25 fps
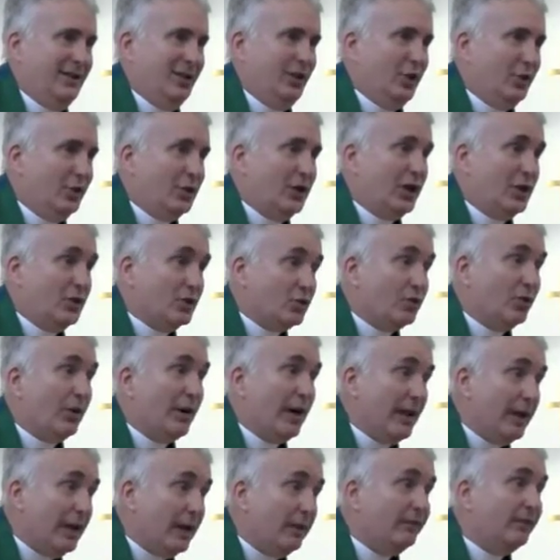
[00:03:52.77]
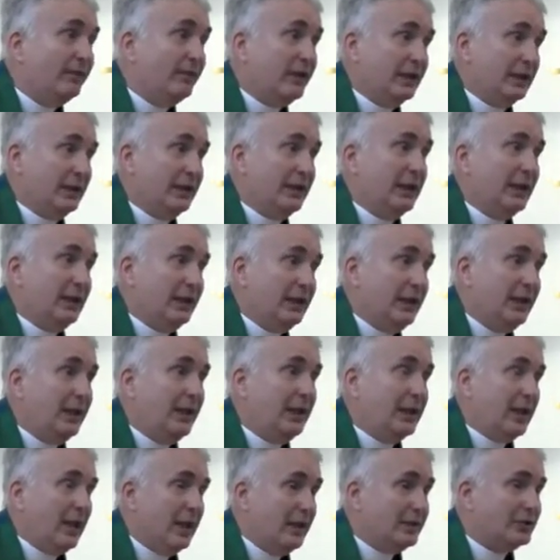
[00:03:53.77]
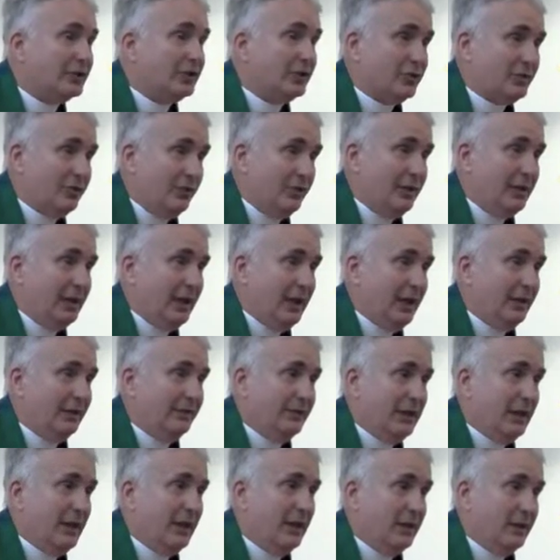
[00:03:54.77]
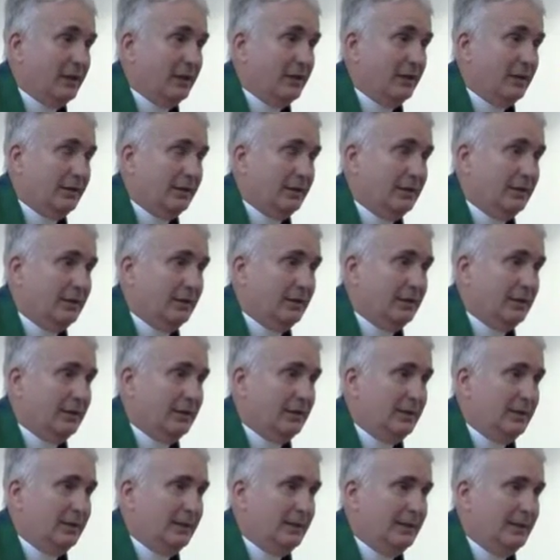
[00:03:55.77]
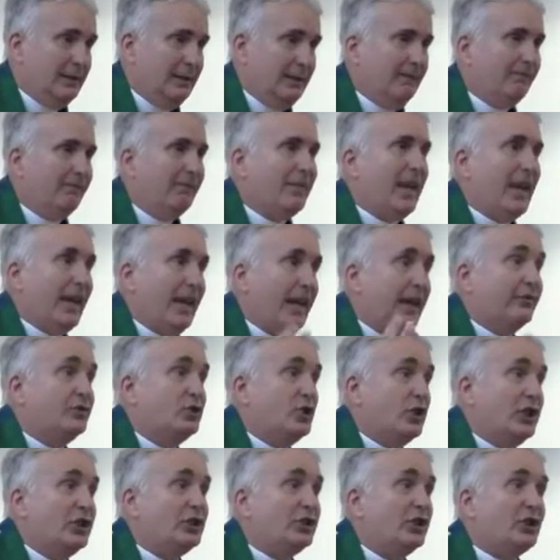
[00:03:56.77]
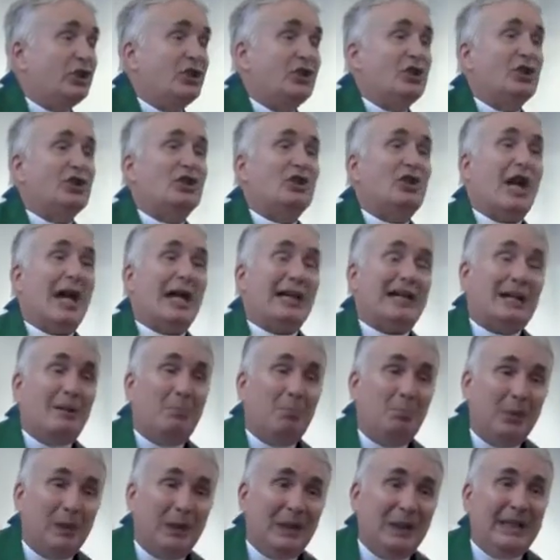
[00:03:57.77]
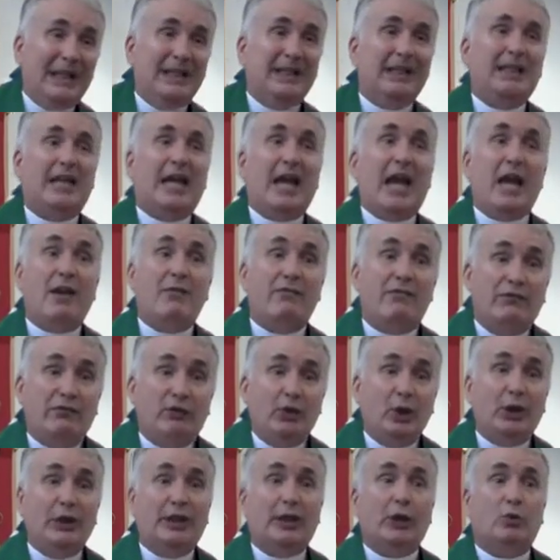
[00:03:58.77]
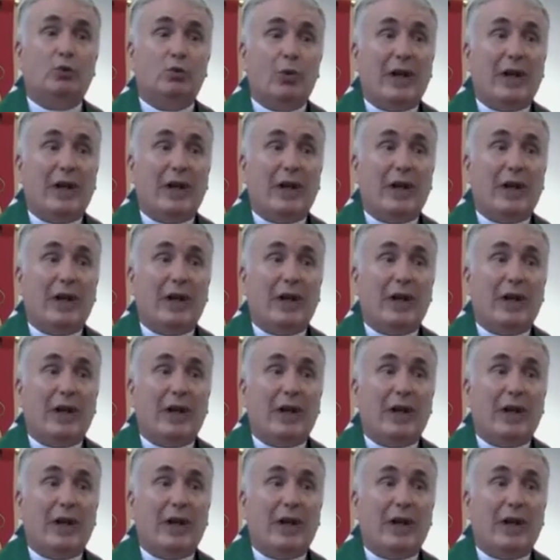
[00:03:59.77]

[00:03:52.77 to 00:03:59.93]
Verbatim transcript: who can triumphantly lead us through the gate of death. And if Jesus is not completely and fully